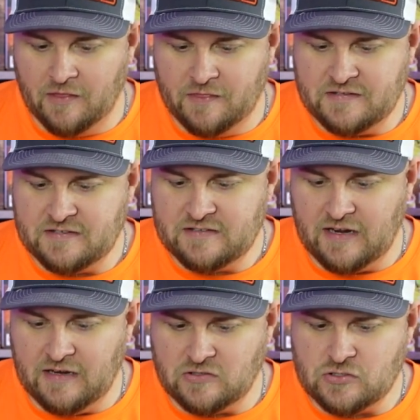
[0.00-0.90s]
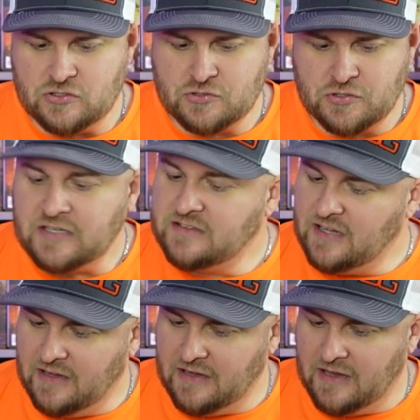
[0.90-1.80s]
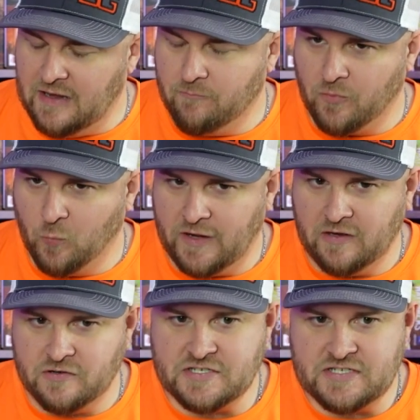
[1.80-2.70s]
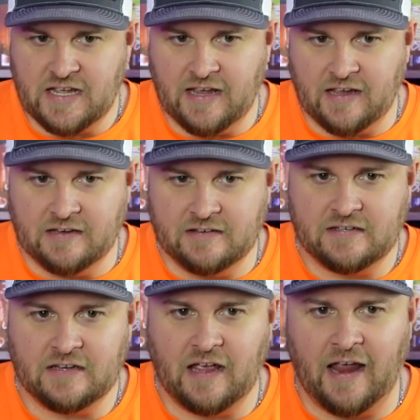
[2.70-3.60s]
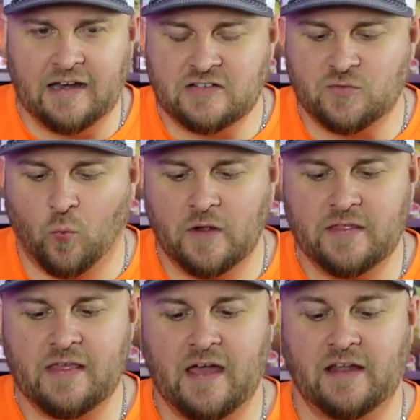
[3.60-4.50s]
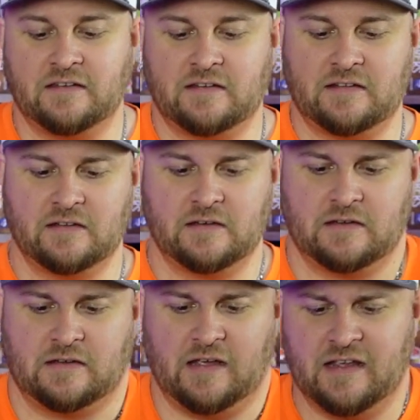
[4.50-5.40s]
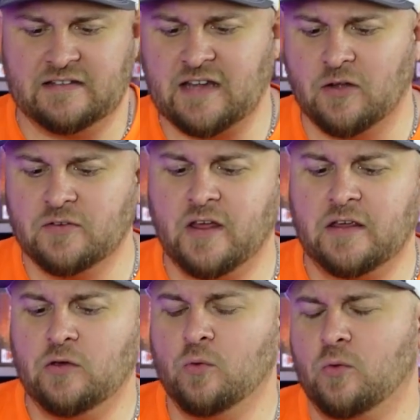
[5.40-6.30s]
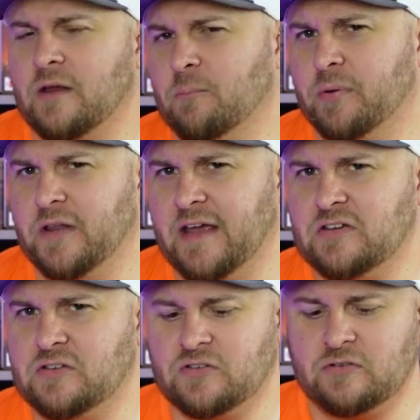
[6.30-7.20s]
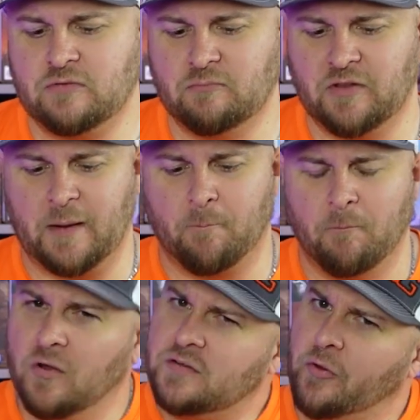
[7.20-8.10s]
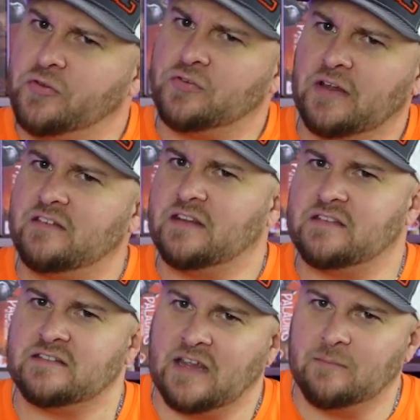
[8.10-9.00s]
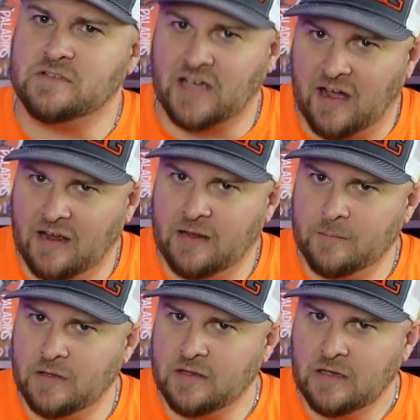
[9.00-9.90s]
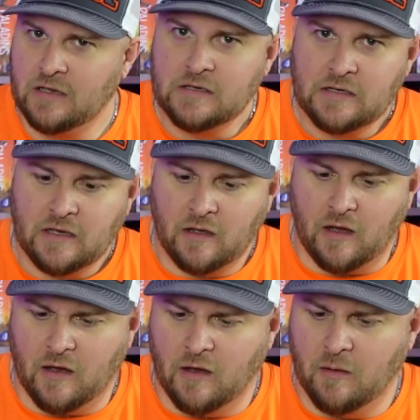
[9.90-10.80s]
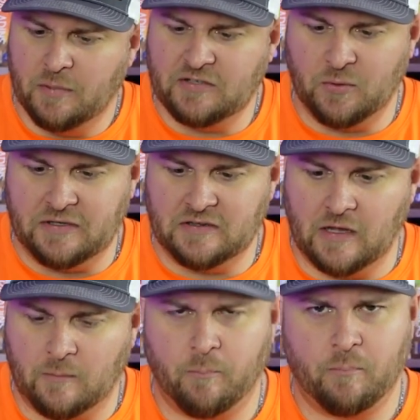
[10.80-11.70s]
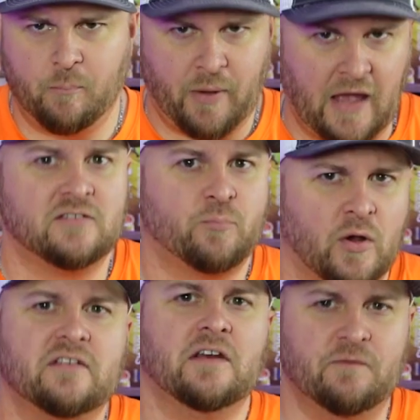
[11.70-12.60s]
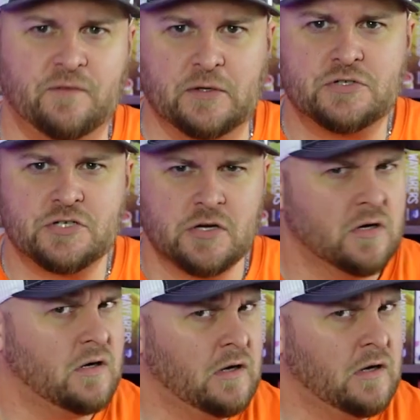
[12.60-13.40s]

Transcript: This is a trick-taking game from what I understand, and it's one that it sounds like you can play like multiple tricks at the same time between like past, present, and future.